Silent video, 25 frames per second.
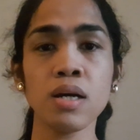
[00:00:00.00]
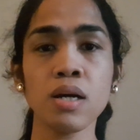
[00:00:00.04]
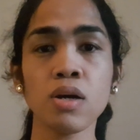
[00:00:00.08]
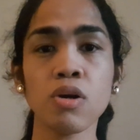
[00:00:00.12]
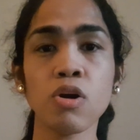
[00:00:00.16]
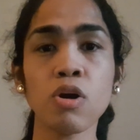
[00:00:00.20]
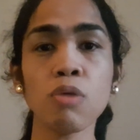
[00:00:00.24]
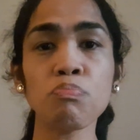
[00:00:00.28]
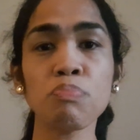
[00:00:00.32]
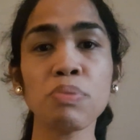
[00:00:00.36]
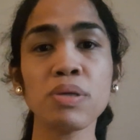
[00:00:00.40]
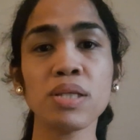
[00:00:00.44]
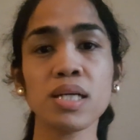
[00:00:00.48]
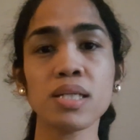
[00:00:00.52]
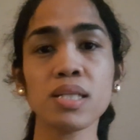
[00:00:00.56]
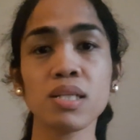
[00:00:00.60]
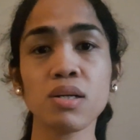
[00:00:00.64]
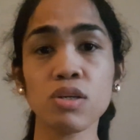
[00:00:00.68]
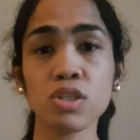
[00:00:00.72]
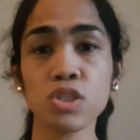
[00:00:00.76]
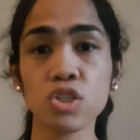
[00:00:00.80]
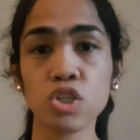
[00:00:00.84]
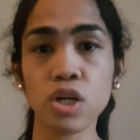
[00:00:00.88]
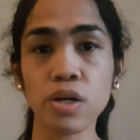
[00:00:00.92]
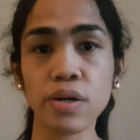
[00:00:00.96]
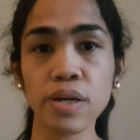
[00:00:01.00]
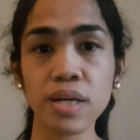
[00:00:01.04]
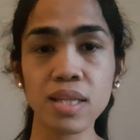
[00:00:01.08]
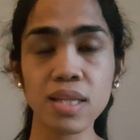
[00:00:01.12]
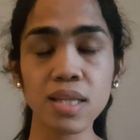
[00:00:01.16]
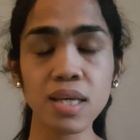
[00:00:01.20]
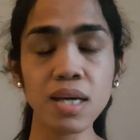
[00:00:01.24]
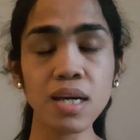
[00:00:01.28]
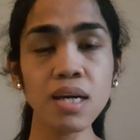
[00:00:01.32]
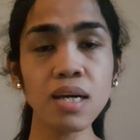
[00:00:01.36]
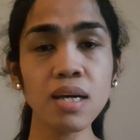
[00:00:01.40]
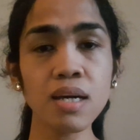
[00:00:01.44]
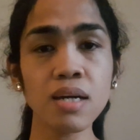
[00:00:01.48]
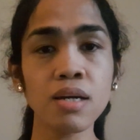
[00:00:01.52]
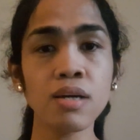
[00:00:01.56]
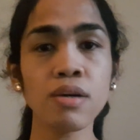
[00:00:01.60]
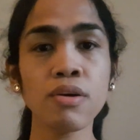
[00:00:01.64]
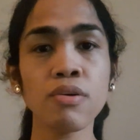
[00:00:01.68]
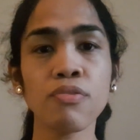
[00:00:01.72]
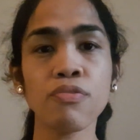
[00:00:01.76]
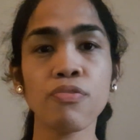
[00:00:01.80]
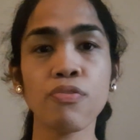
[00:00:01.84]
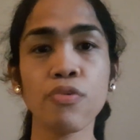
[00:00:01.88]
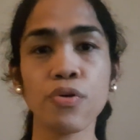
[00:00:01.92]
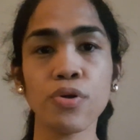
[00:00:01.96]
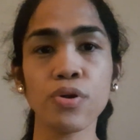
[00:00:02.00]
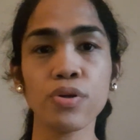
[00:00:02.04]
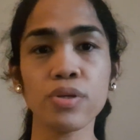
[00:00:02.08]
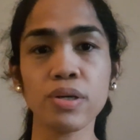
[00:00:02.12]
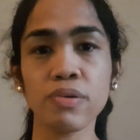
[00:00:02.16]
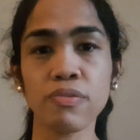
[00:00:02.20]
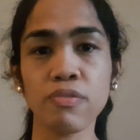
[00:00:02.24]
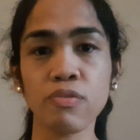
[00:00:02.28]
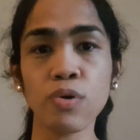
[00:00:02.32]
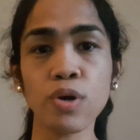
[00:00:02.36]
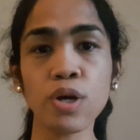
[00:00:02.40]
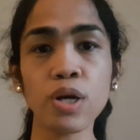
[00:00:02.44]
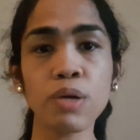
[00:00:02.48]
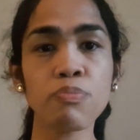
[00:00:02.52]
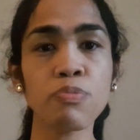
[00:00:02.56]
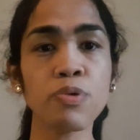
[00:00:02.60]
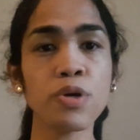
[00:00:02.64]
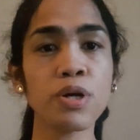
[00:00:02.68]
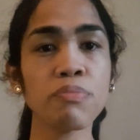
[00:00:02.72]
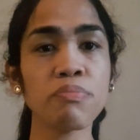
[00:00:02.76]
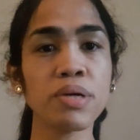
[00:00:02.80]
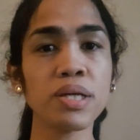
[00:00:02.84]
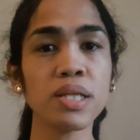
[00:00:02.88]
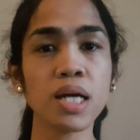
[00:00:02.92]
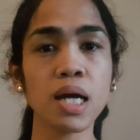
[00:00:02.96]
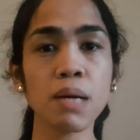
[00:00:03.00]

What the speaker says: competent authority for the work permit